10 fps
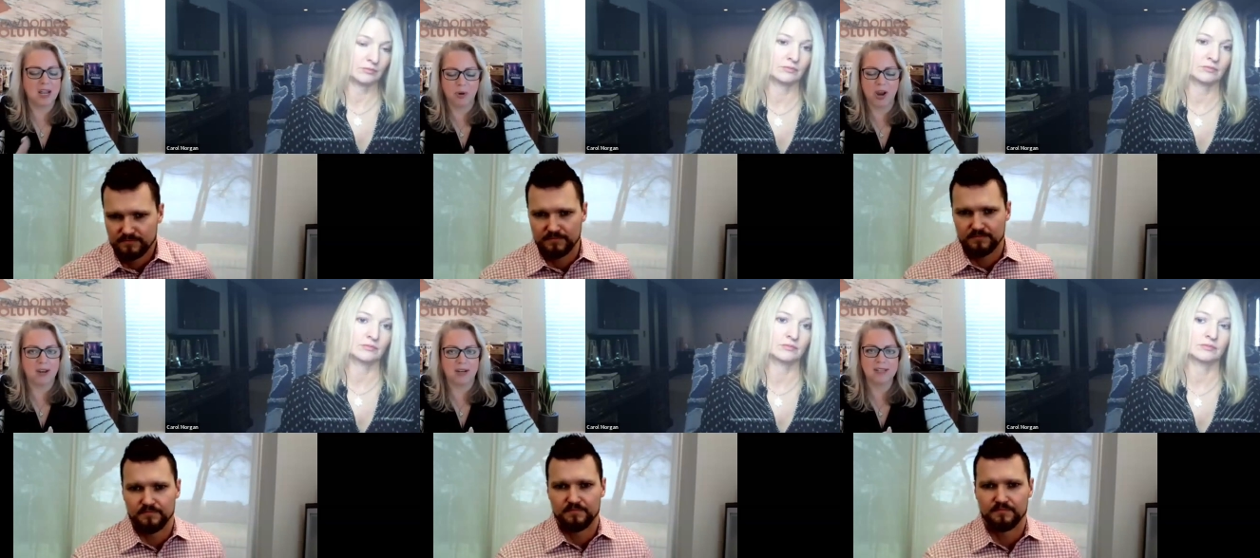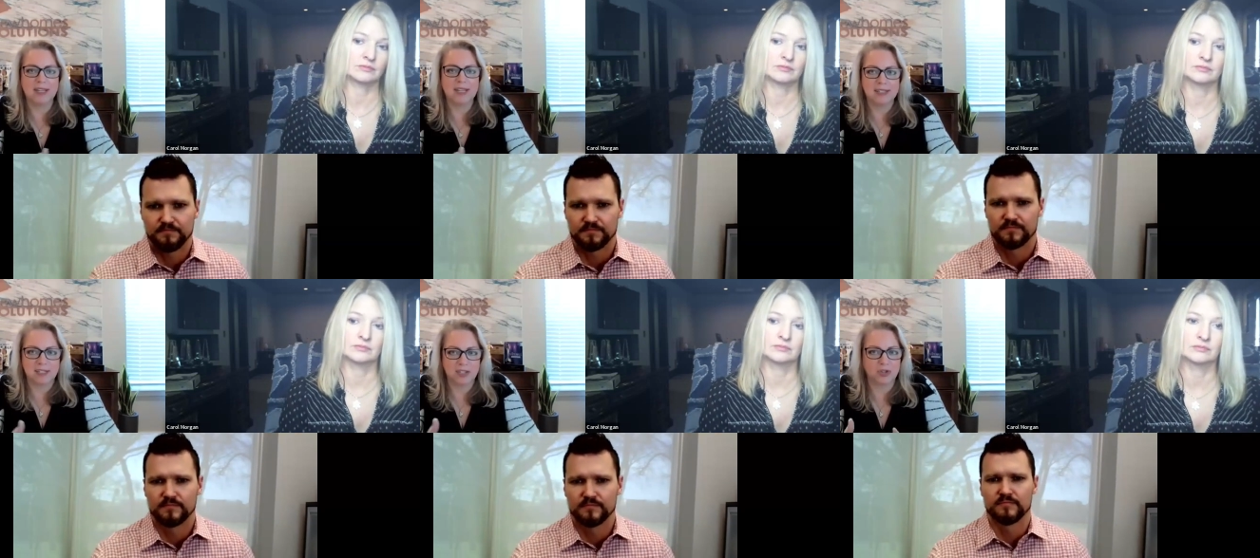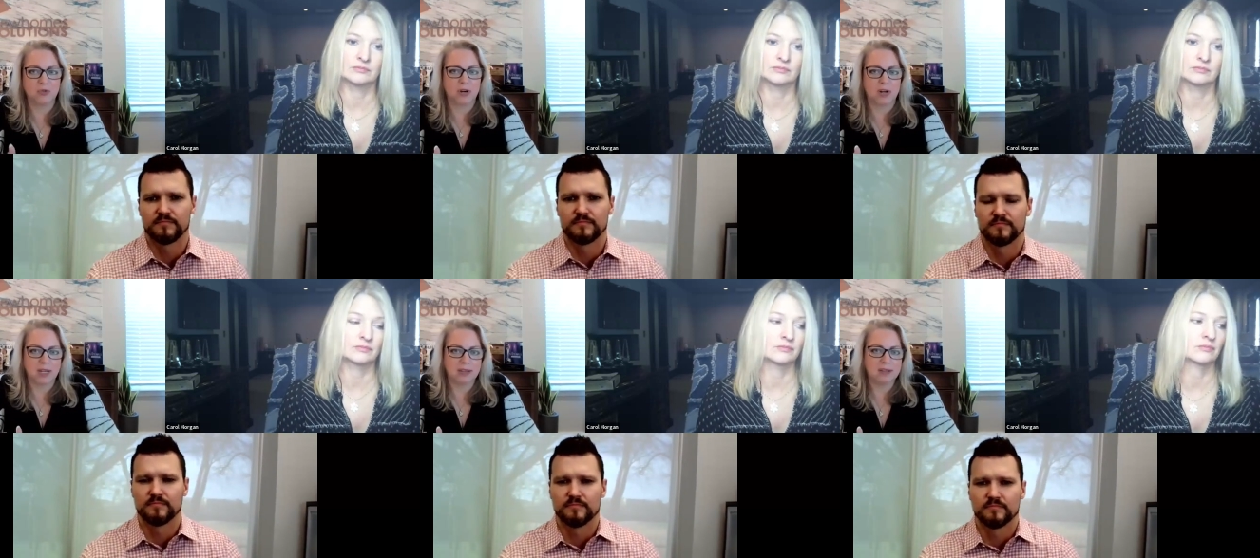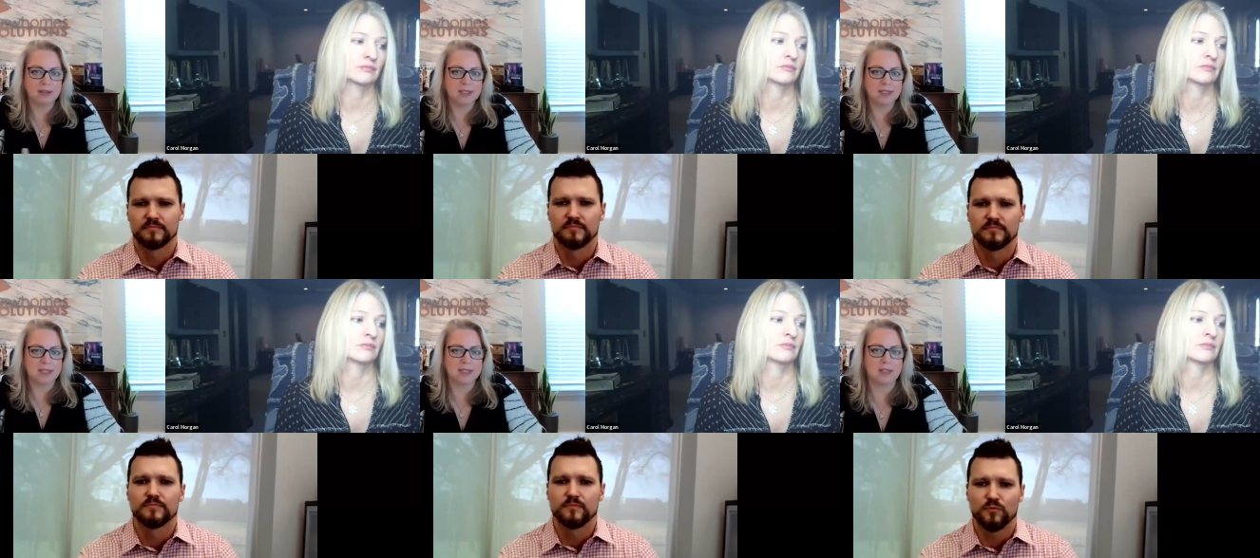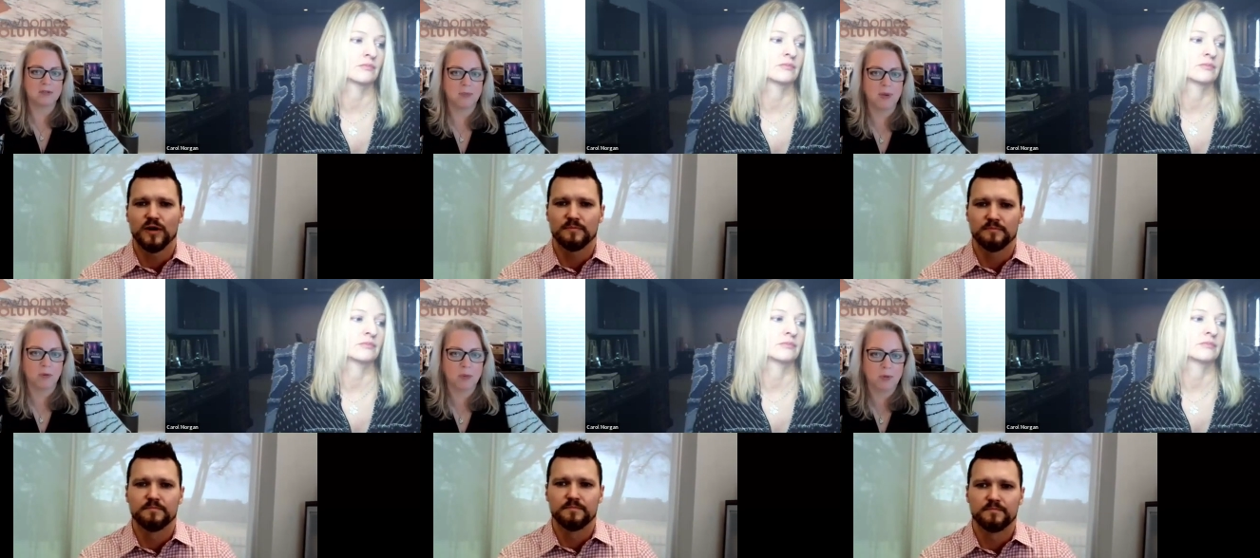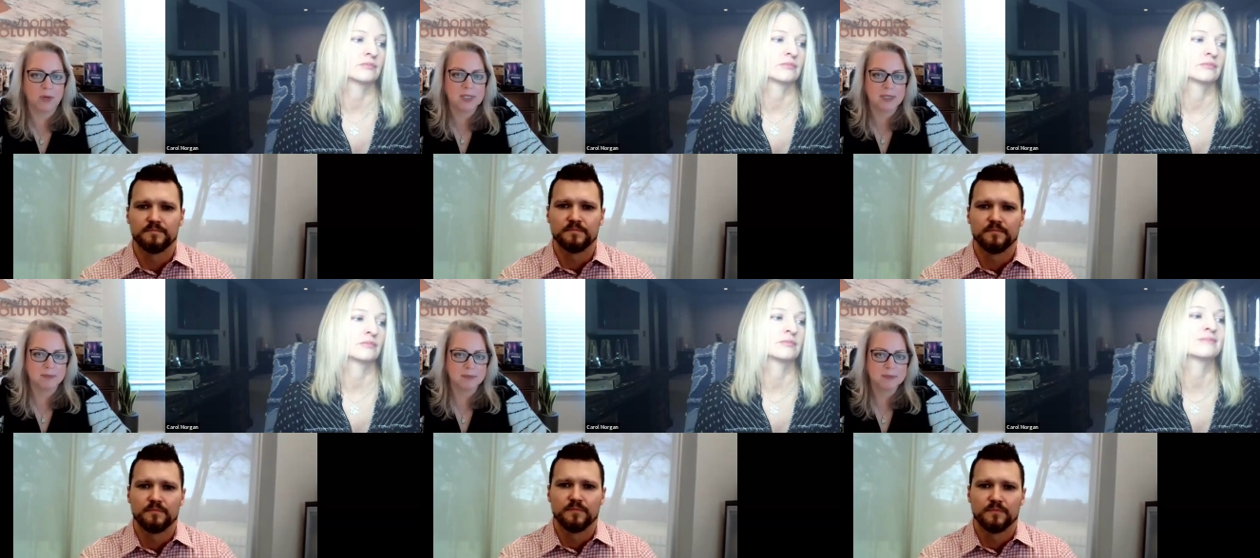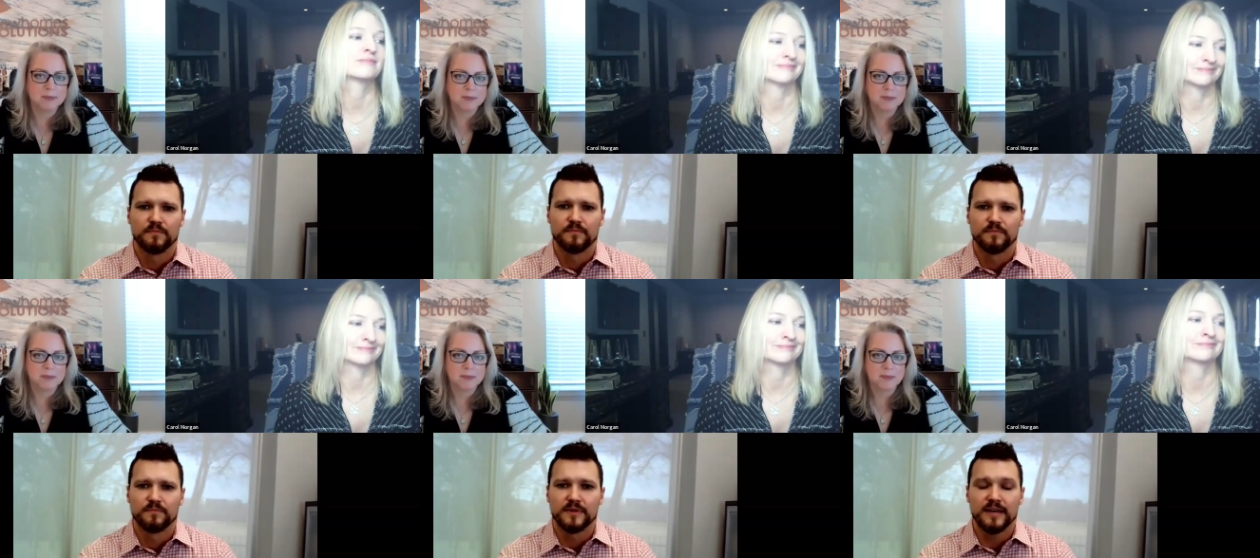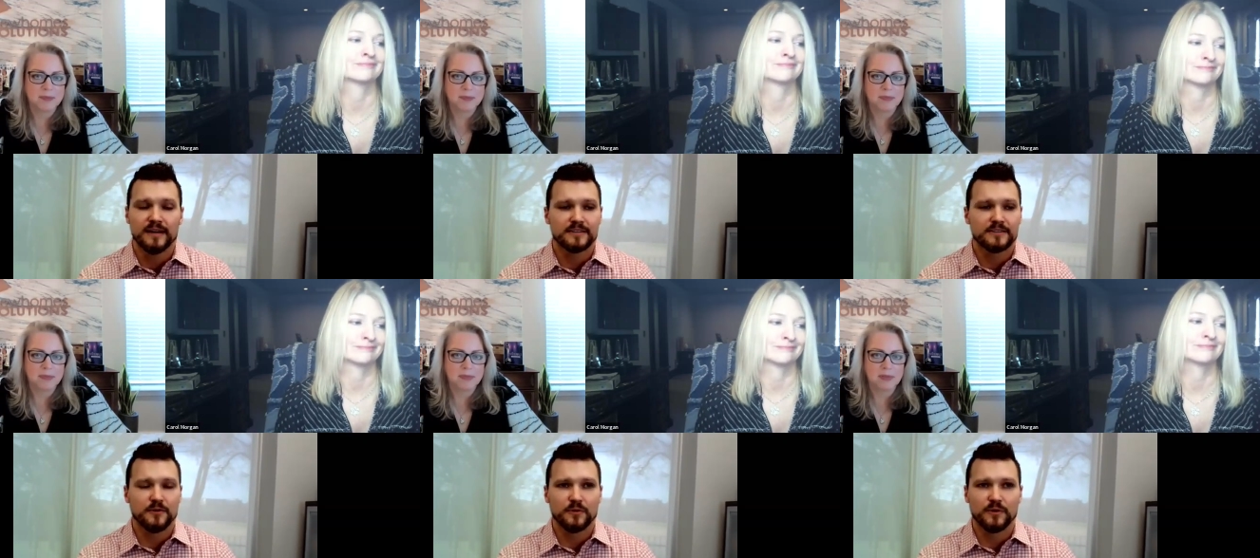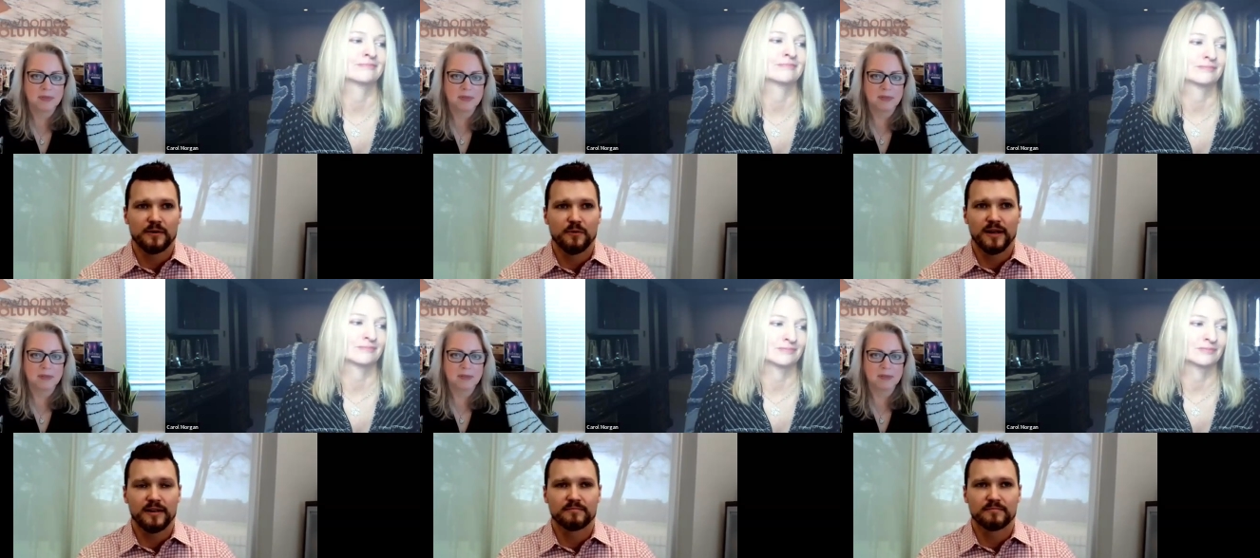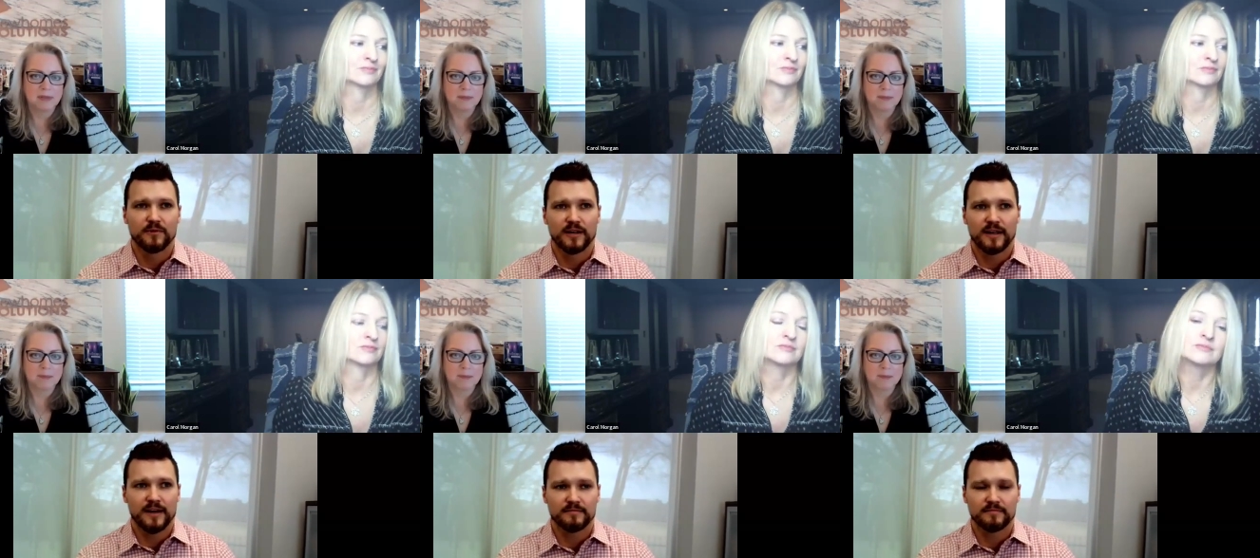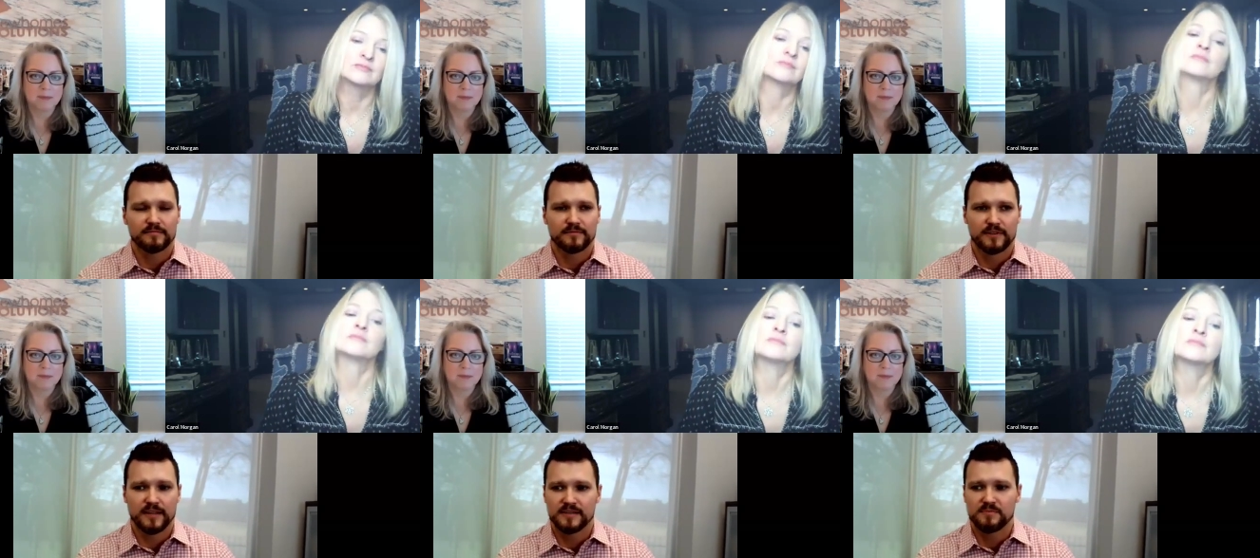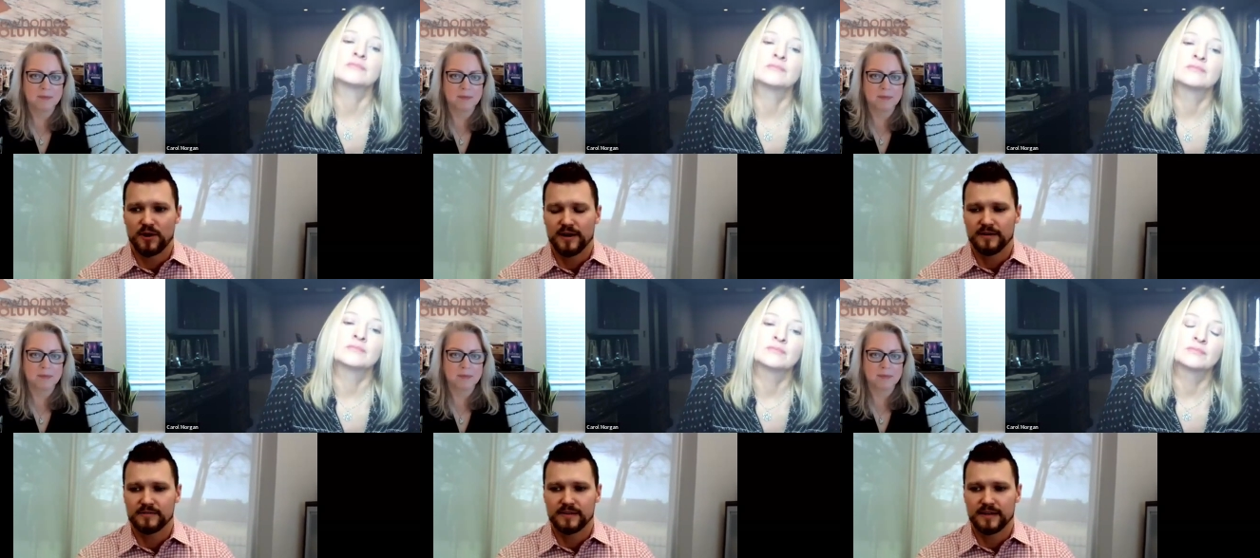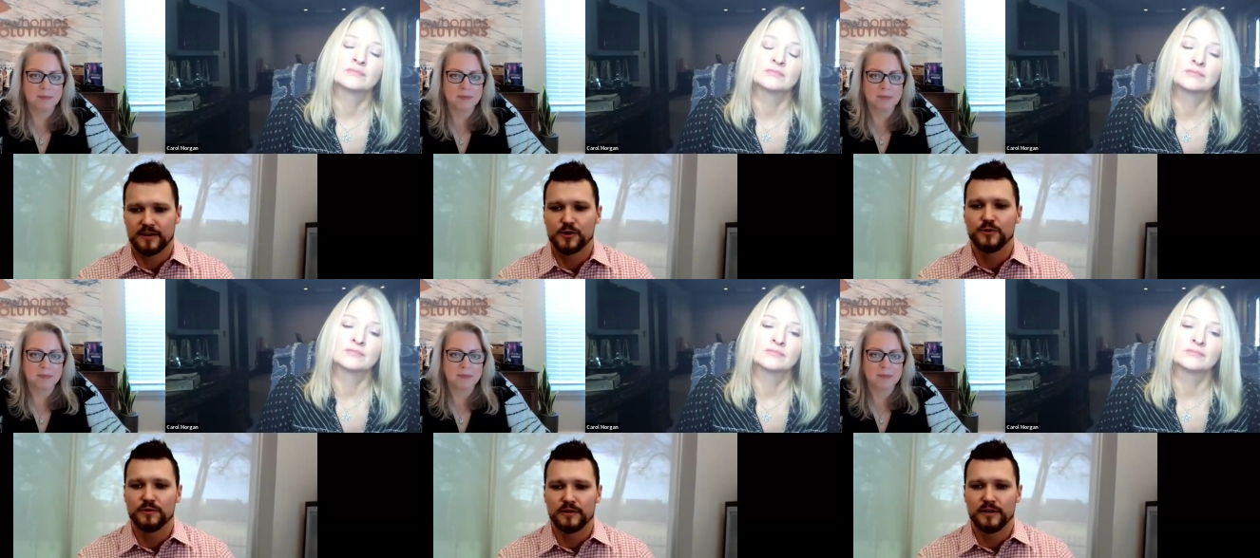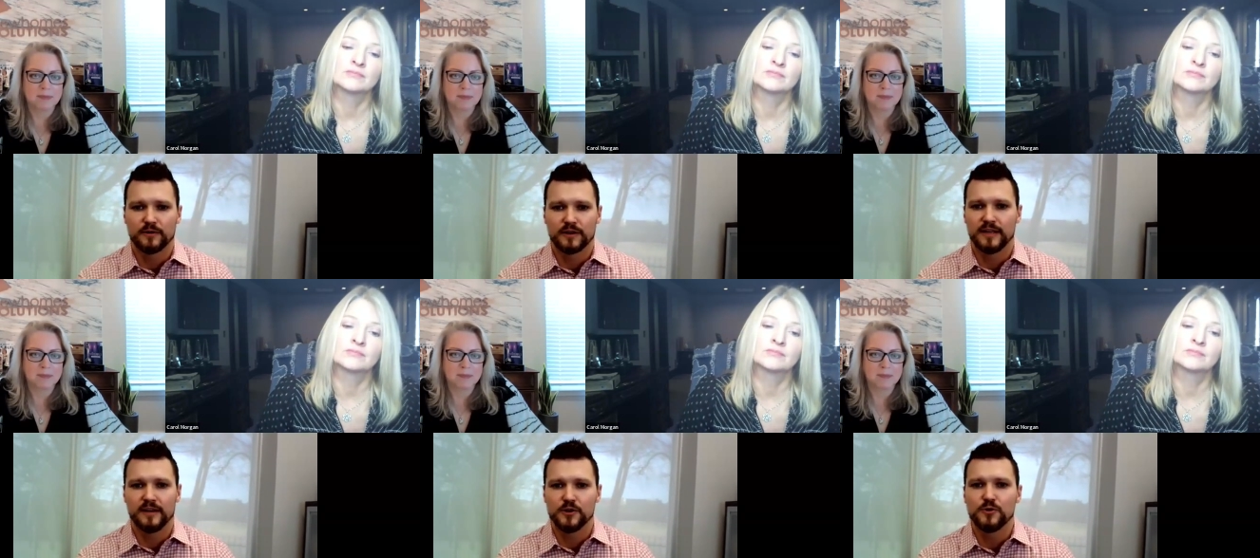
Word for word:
Speaker 1: it's not a product, like it's a story. It's it's those memory points.
Speaker 2: Yeah, so like when I when I got to this brand, I was like who, you know, again,